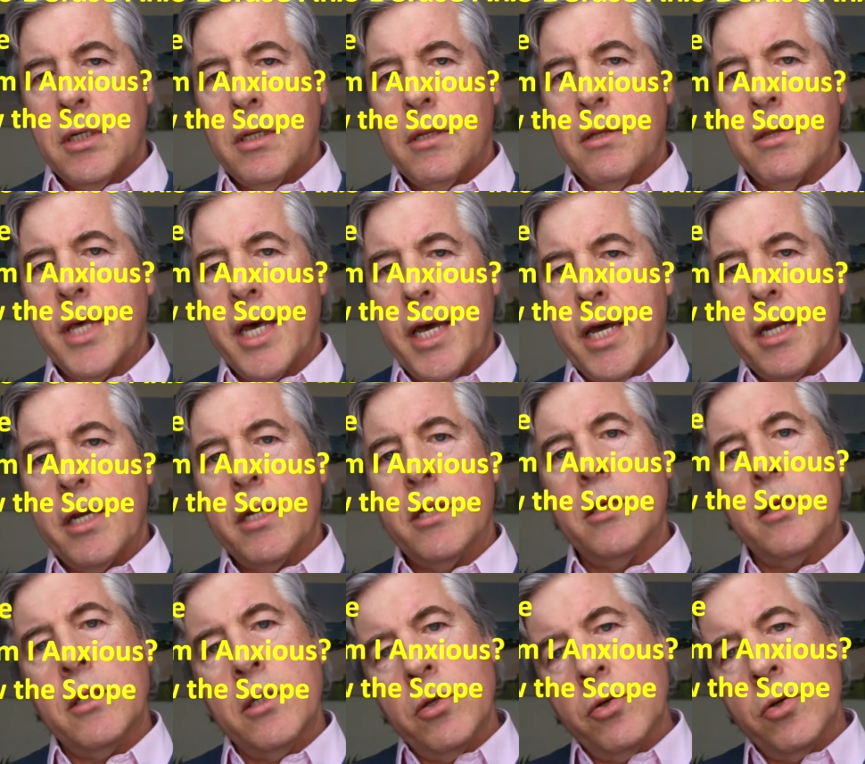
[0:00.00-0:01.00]

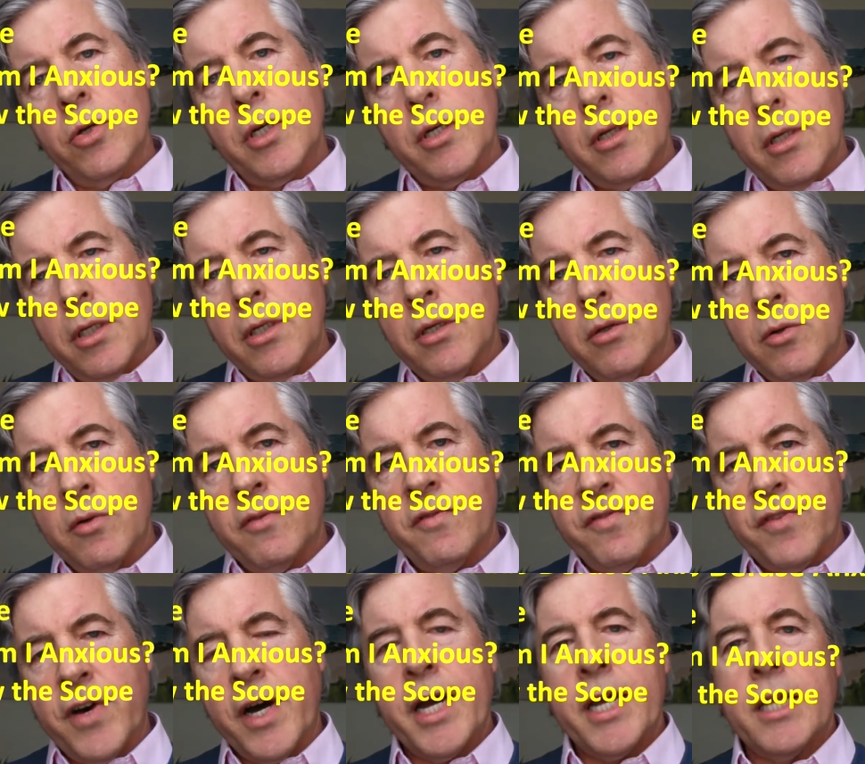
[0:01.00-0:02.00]
then you'll
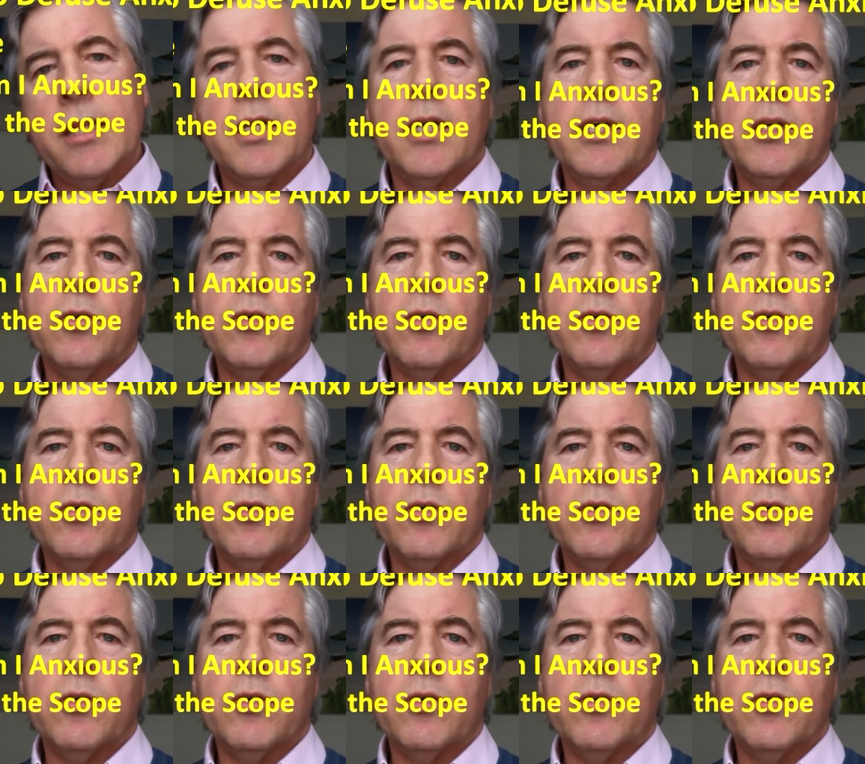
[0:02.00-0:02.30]
find that